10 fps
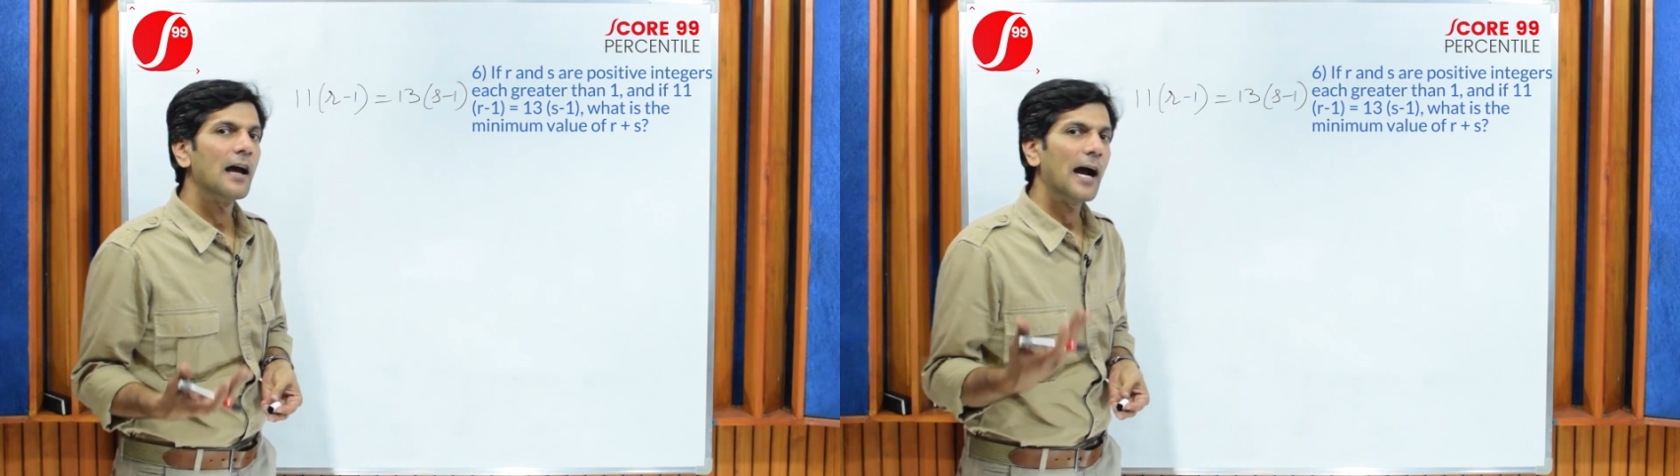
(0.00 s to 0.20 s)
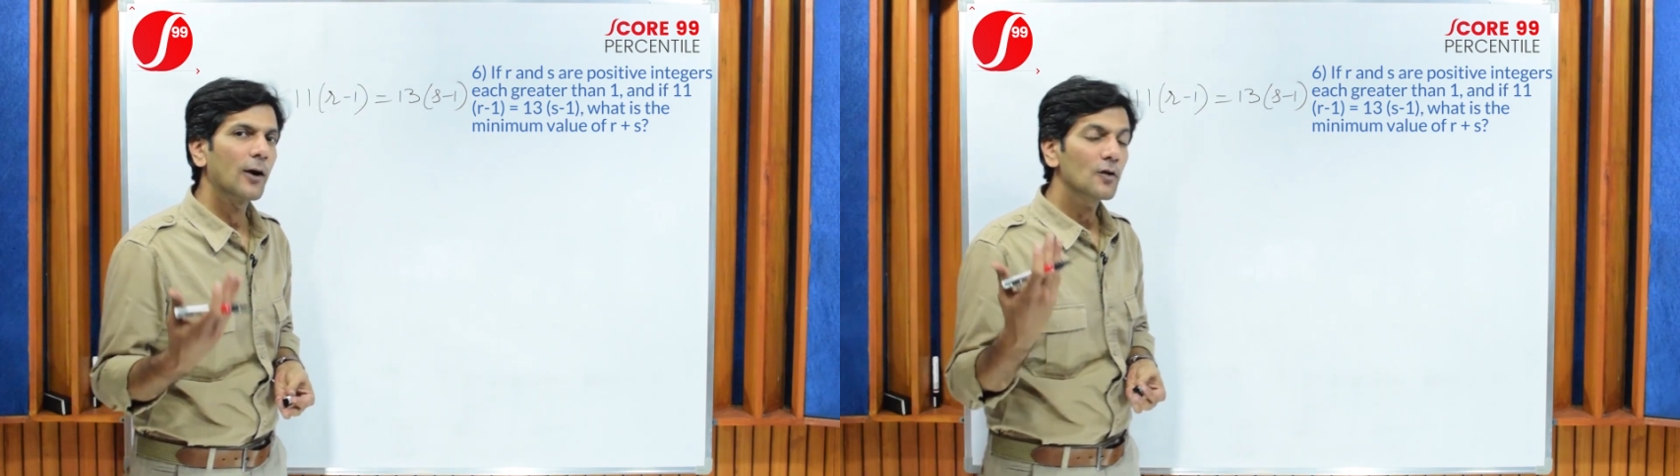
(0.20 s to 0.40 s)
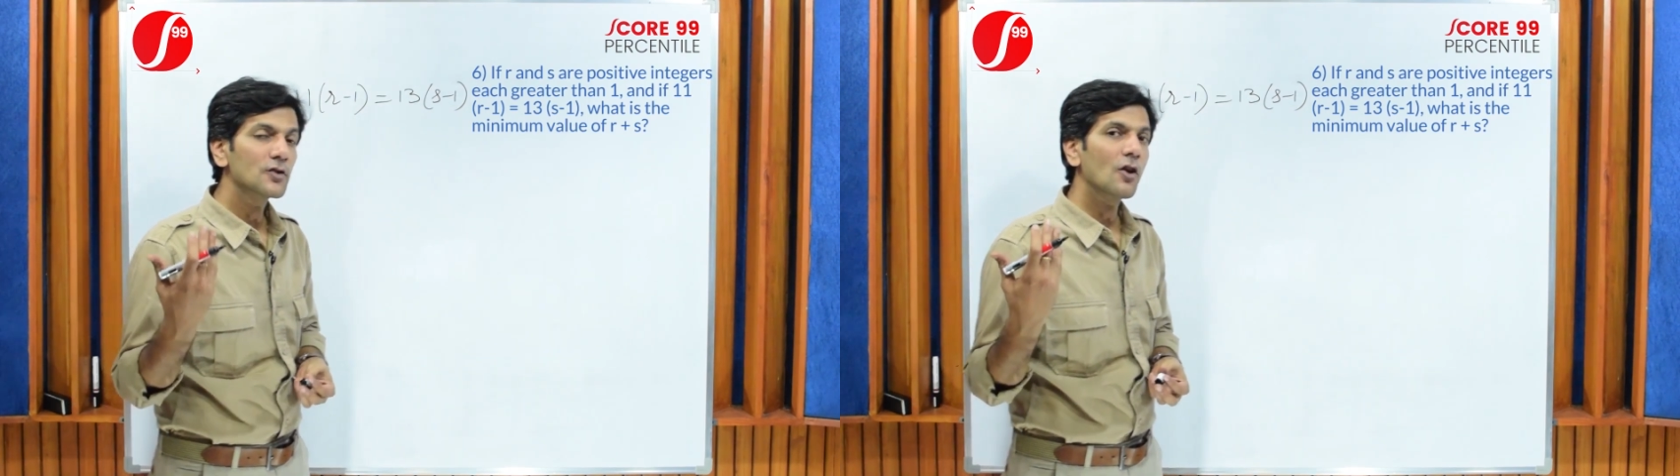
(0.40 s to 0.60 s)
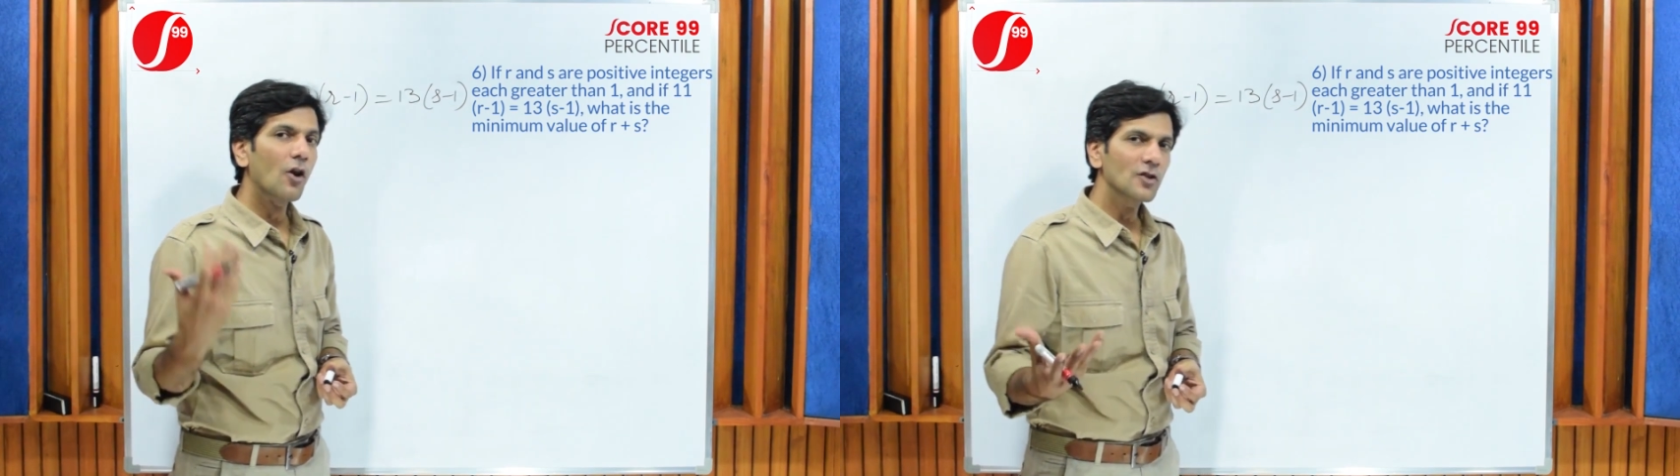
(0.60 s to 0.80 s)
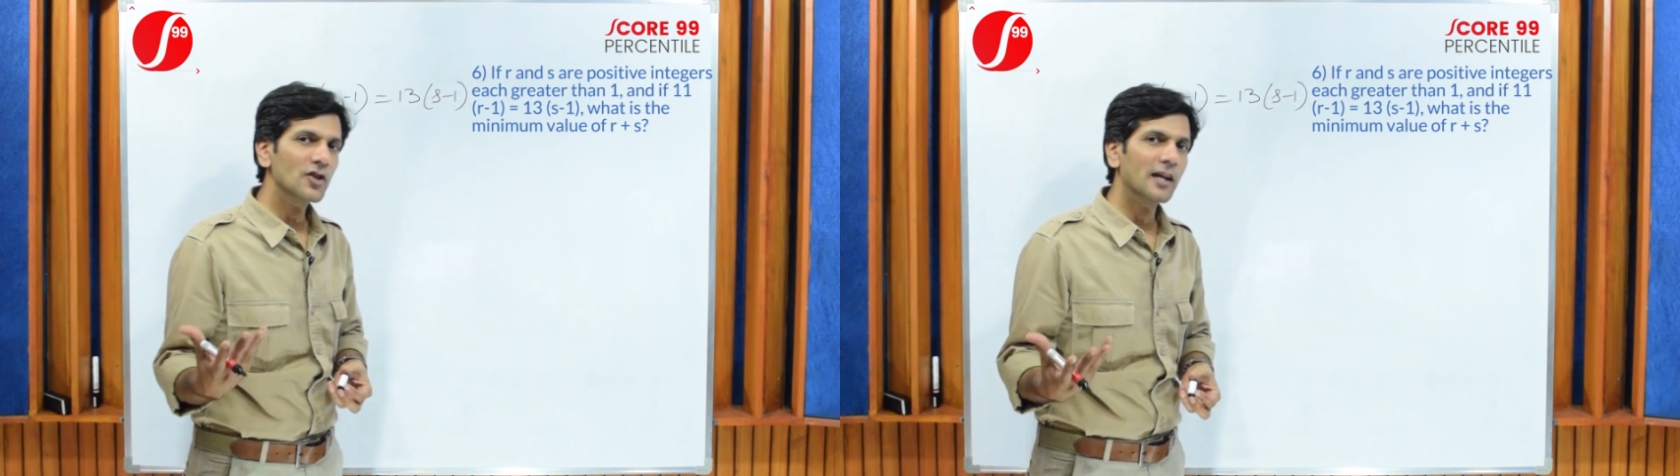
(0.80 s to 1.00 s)
and also
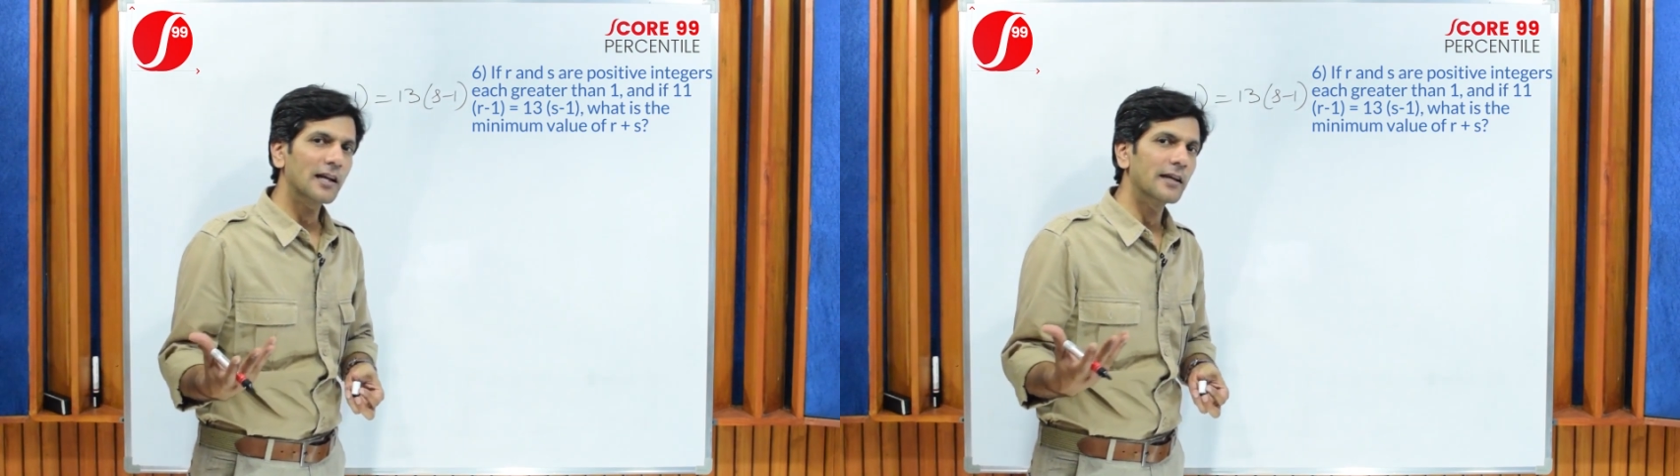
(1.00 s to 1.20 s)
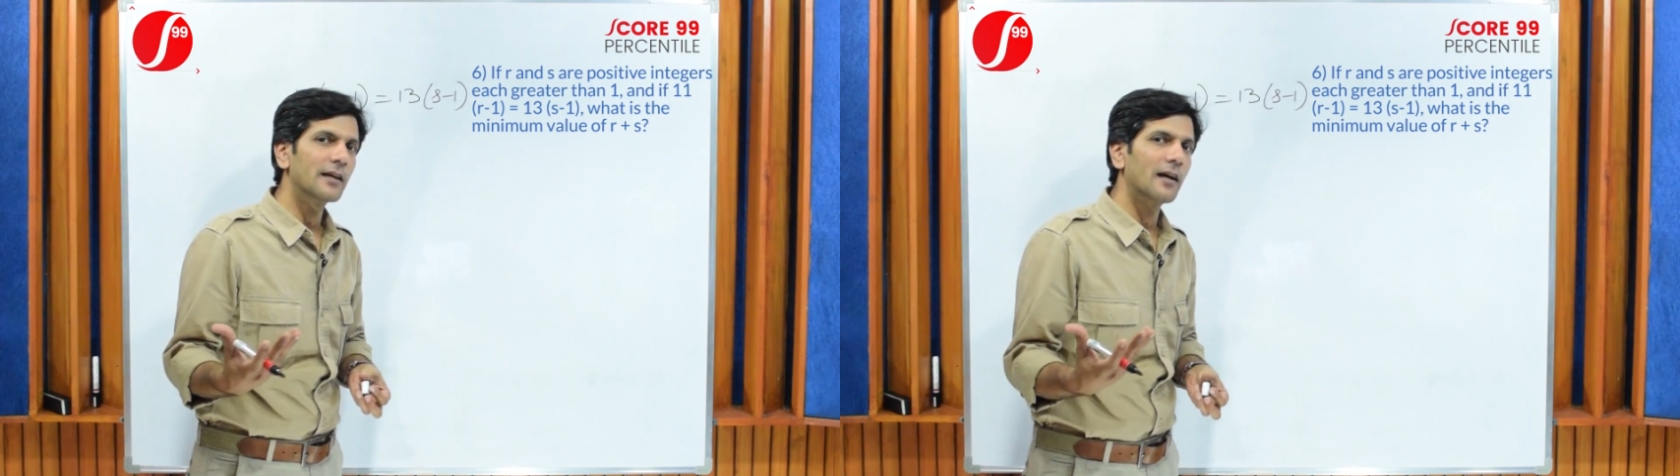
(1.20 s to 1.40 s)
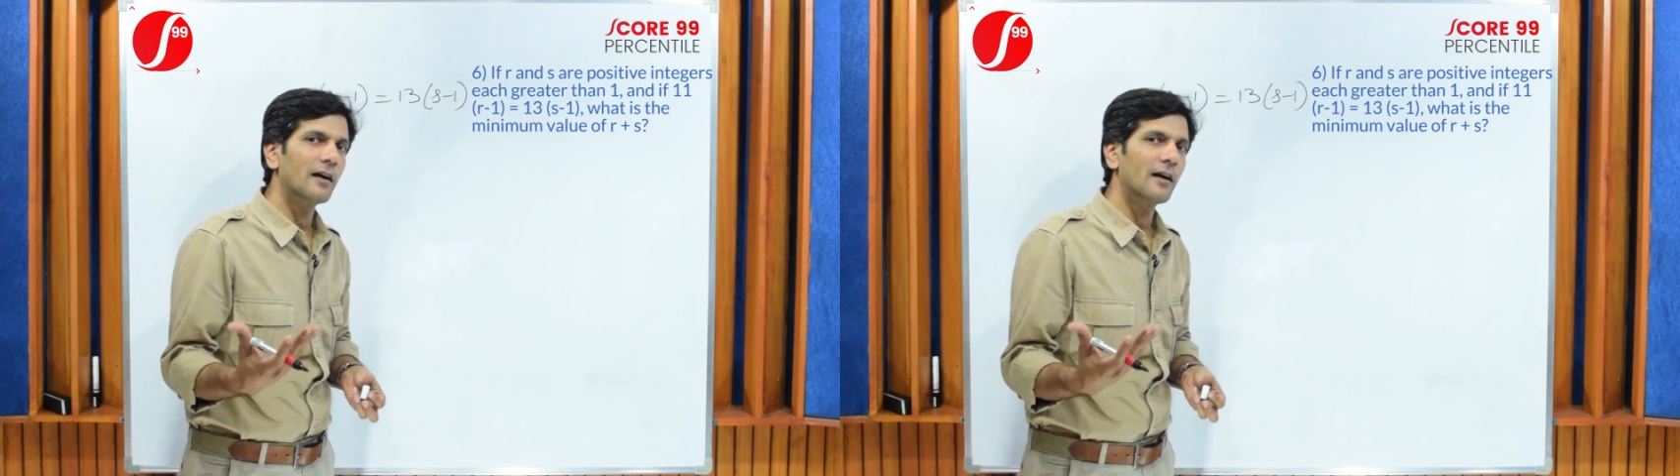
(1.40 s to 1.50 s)
logically